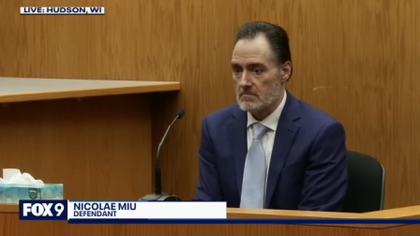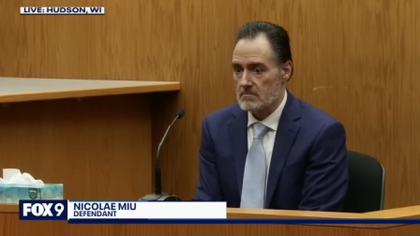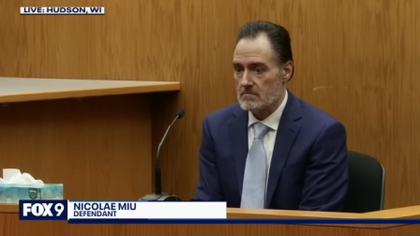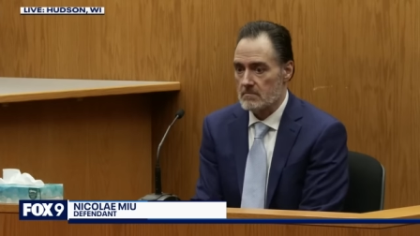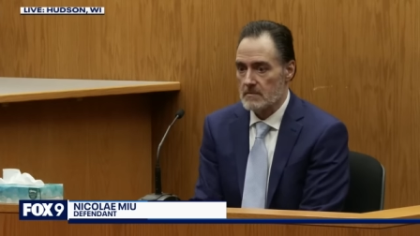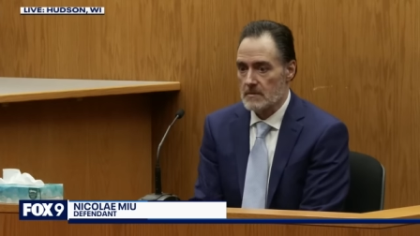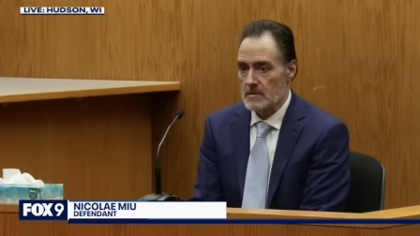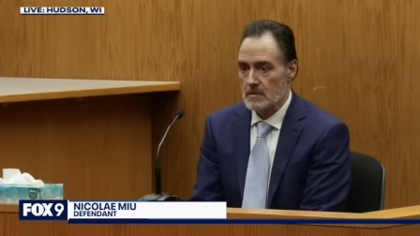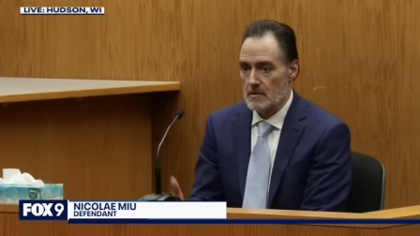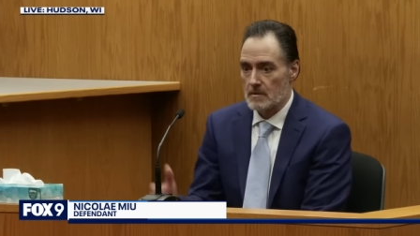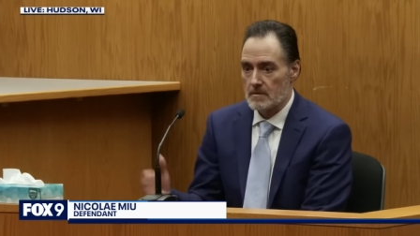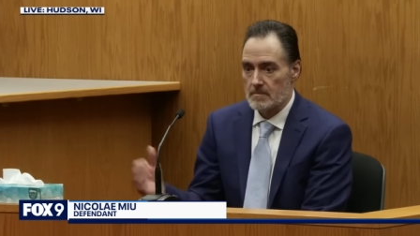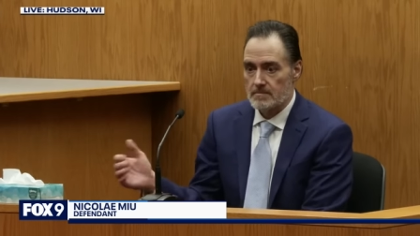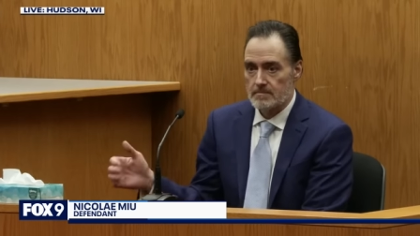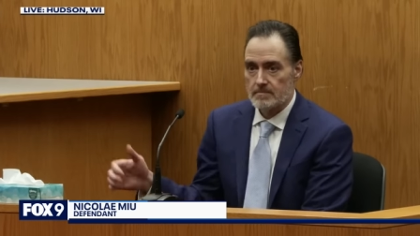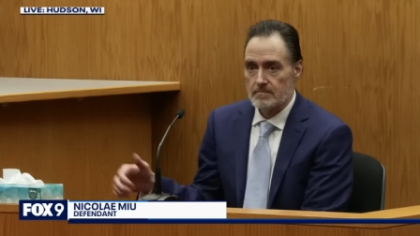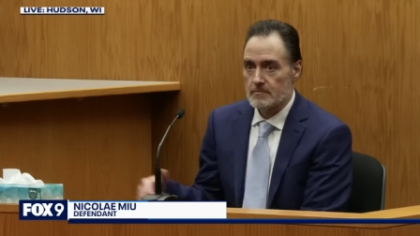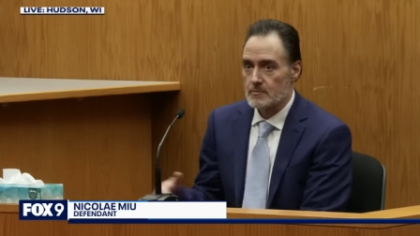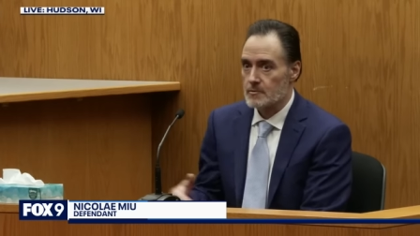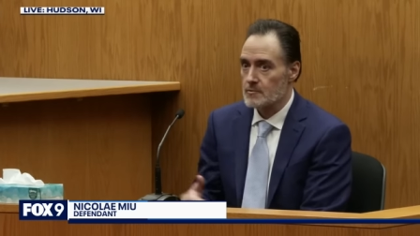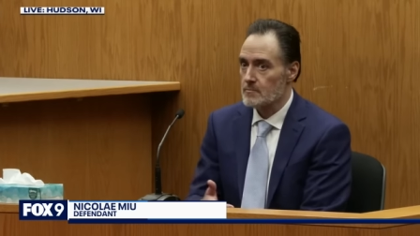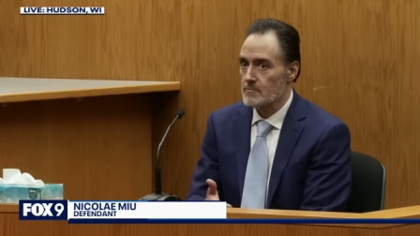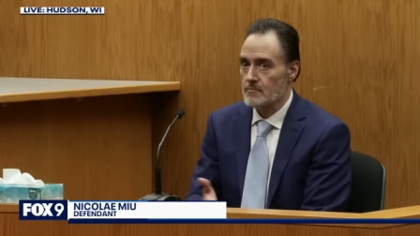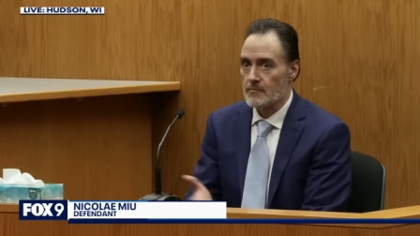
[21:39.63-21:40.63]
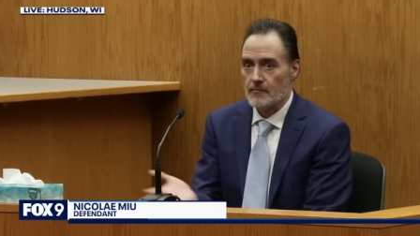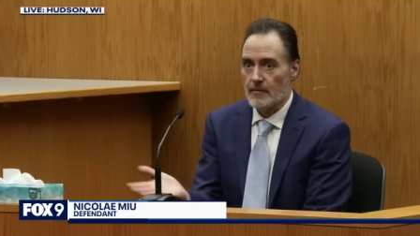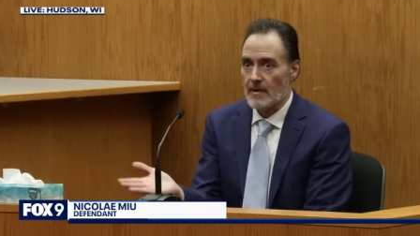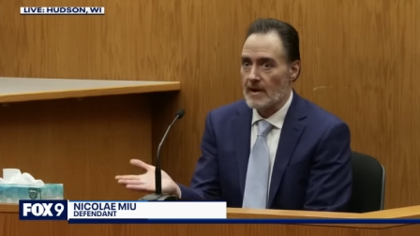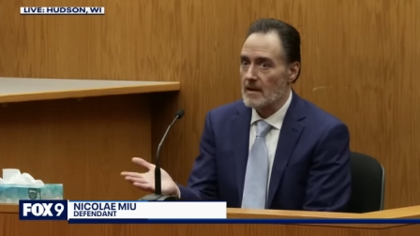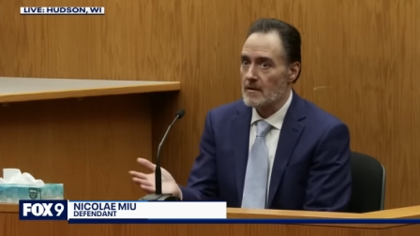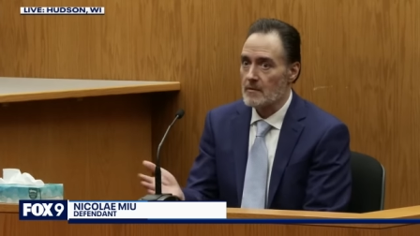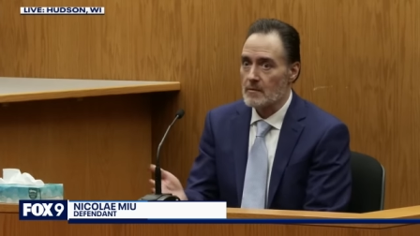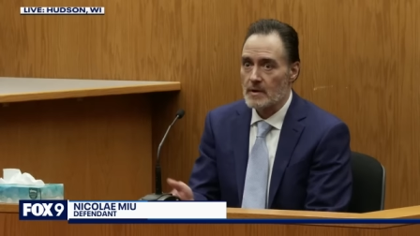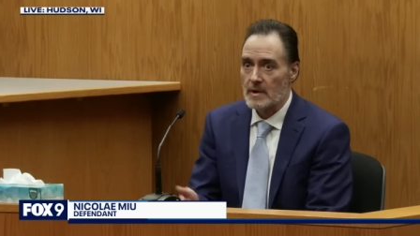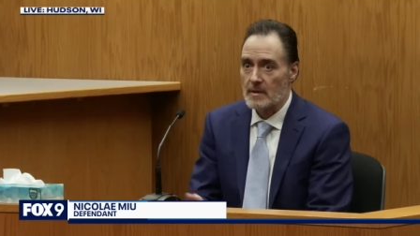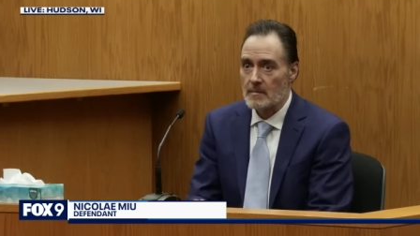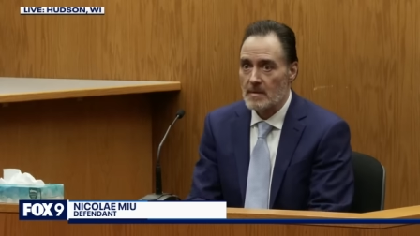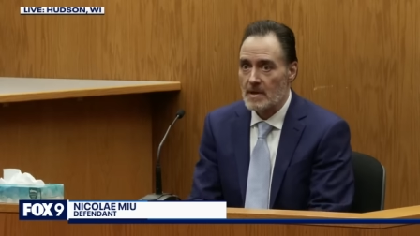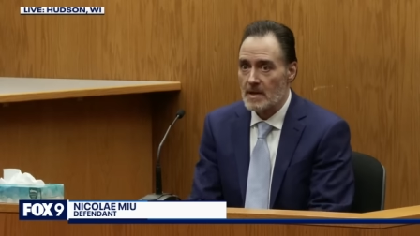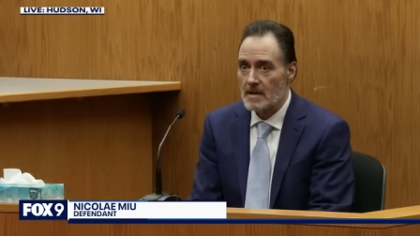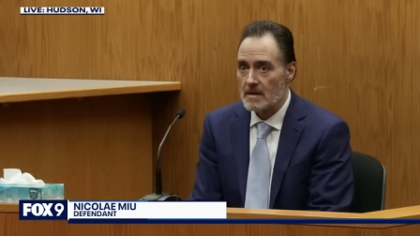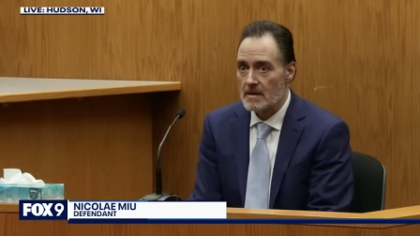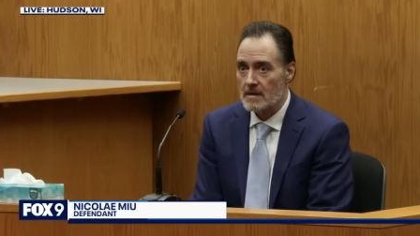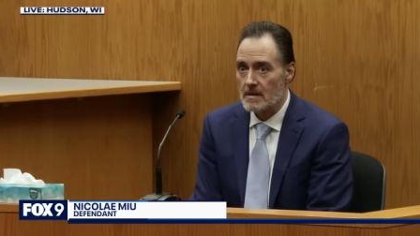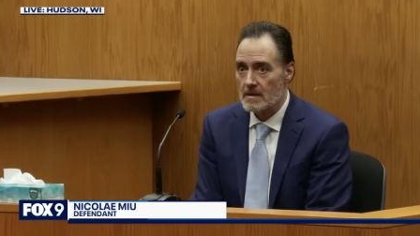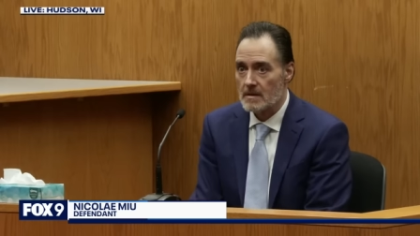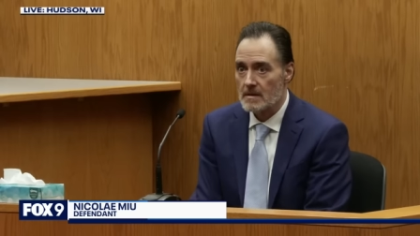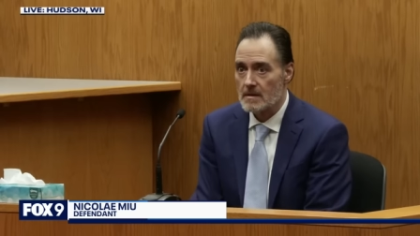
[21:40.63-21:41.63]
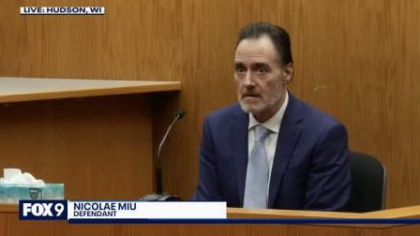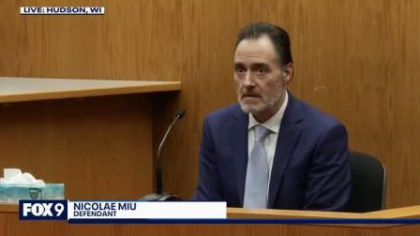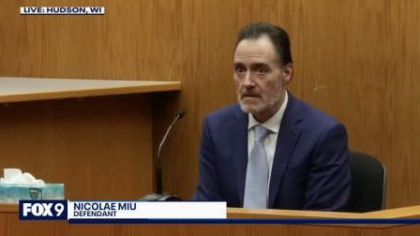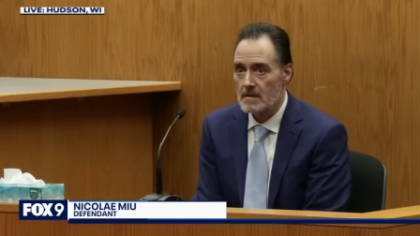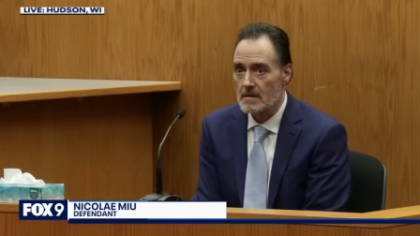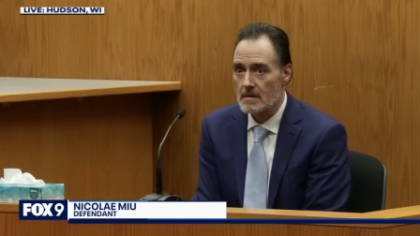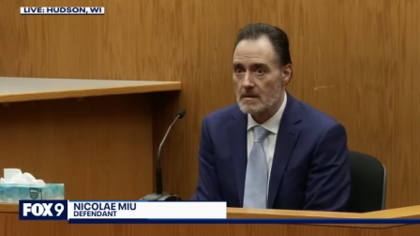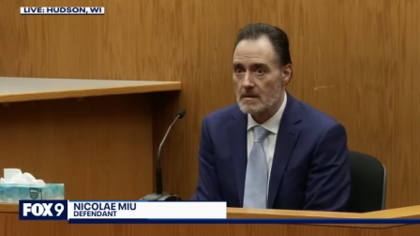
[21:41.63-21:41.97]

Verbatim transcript: They're following me. Okay.